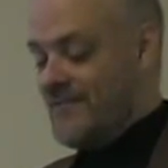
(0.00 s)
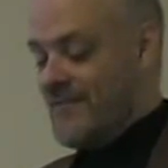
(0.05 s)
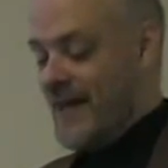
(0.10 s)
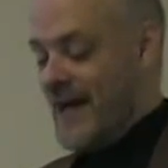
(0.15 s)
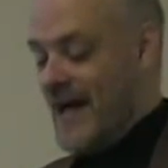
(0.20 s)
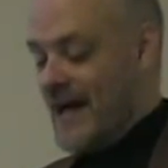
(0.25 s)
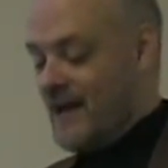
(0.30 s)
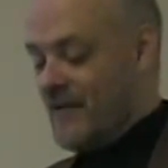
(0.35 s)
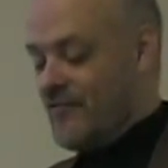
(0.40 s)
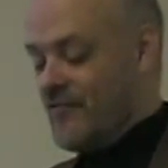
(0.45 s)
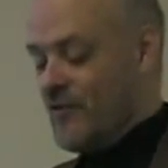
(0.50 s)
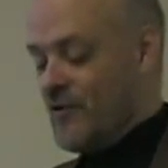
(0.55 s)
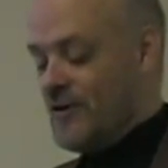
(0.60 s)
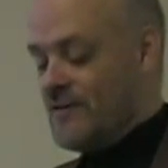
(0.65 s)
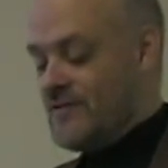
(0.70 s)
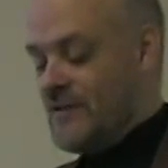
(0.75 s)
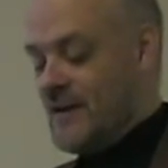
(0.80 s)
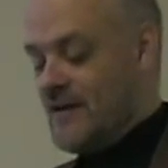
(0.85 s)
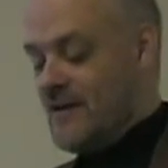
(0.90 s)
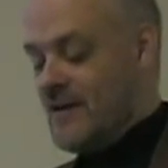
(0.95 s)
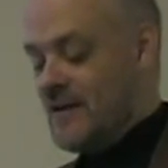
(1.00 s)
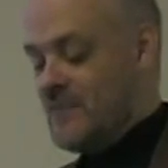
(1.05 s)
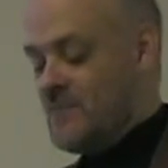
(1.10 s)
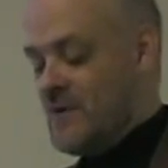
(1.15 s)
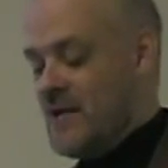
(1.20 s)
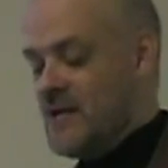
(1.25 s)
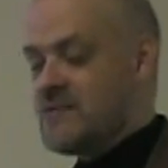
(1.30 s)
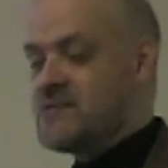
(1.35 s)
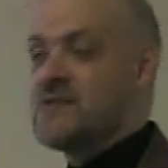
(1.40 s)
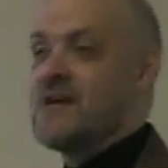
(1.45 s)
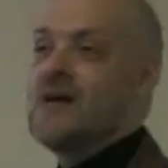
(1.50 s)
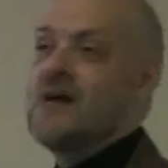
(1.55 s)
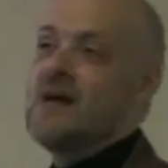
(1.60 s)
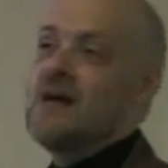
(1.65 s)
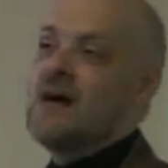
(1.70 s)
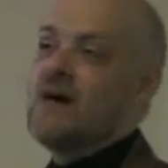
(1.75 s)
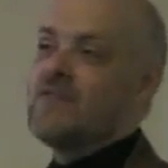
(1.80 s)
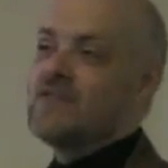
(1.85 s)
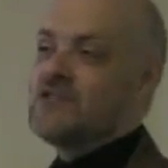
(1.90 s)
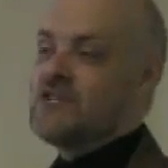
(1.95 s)
non authoritarian means
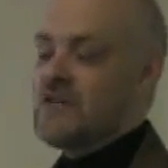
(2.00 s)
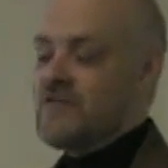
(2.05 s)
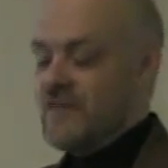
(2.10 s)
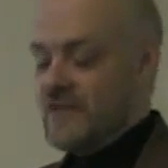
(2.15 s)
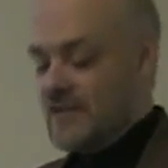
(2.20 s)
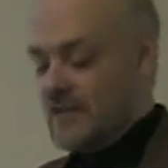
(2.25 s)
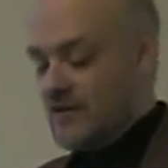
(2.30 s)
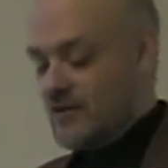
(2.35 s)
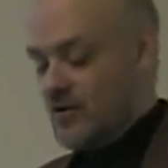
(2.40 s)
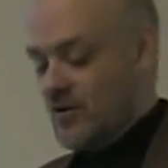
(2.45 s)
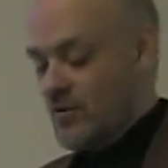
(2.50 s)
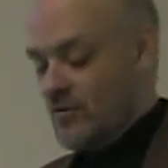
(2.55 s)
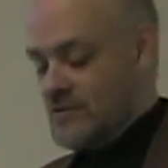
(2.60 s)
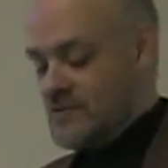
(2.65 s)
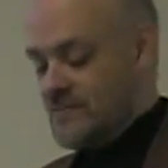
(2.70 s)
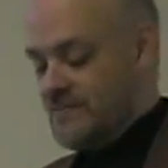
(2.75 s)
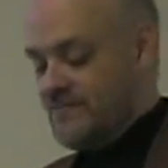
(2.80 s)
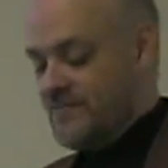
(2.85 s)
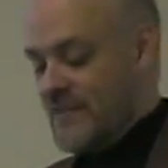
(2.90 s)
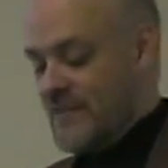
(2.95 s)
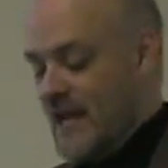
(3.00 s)
of achieving their goals.